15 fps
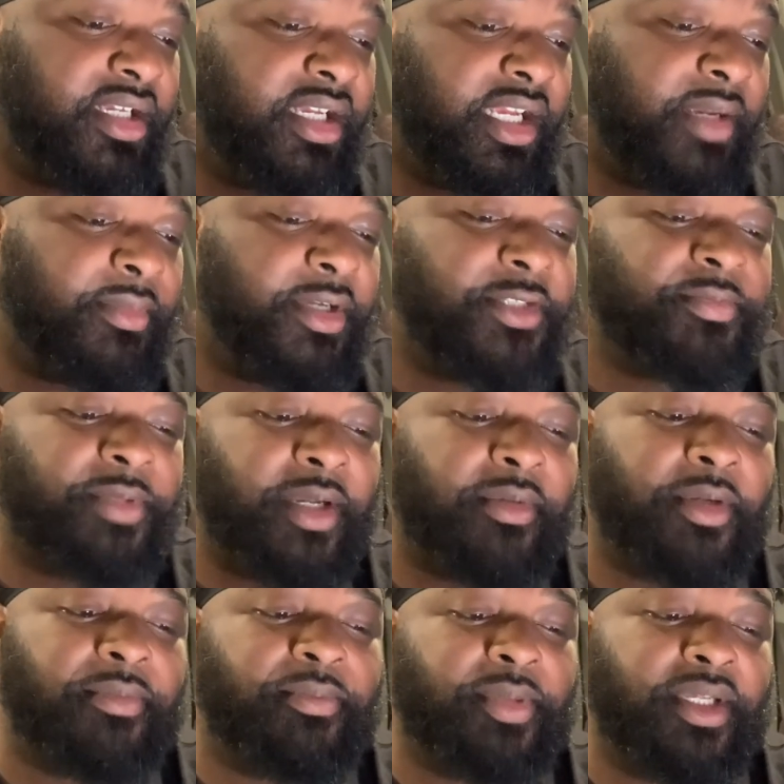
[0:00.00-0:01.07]
and must be able
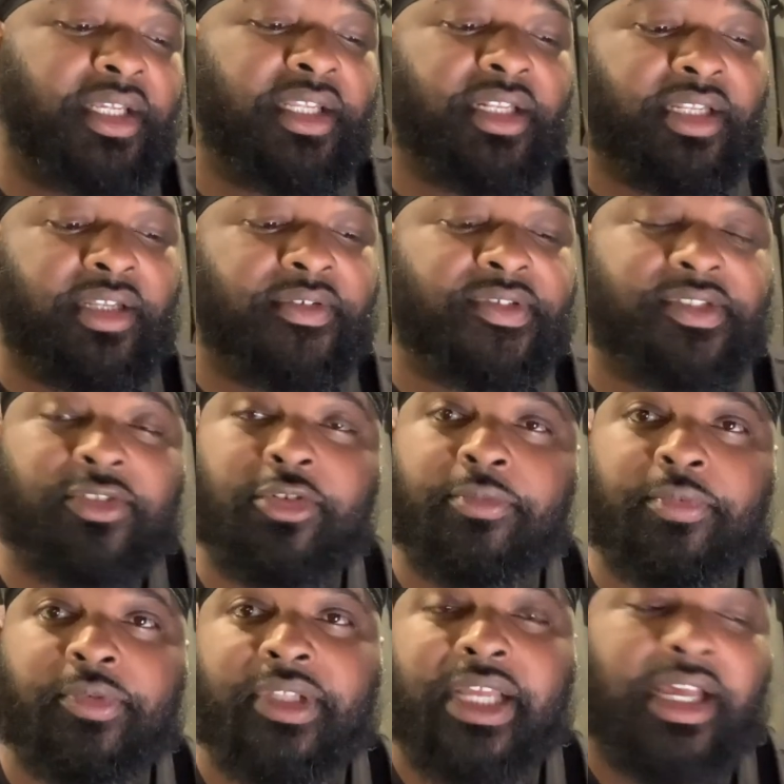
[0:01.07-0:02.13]
to bend, lift, stoop
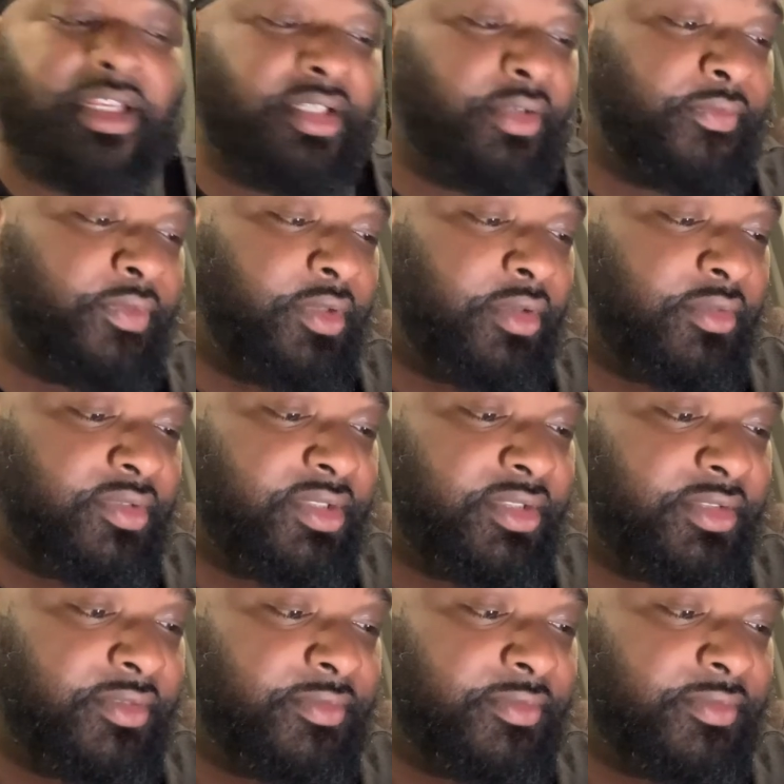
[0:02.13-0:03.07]
without difficulty